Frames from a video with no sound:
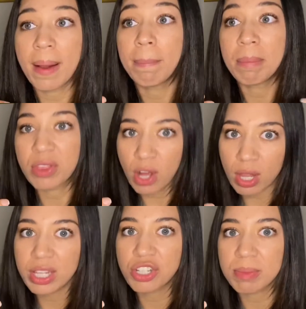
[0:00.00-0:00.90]

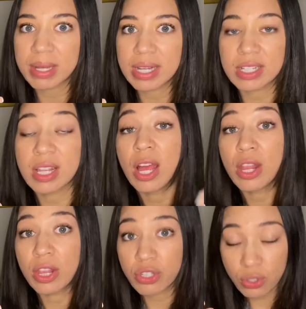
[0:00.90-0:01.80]
Mythology means
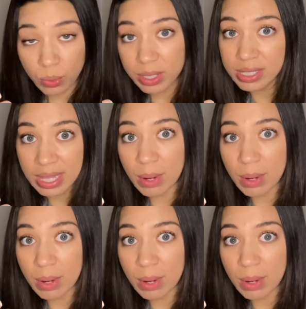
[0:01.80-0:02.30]
the stories that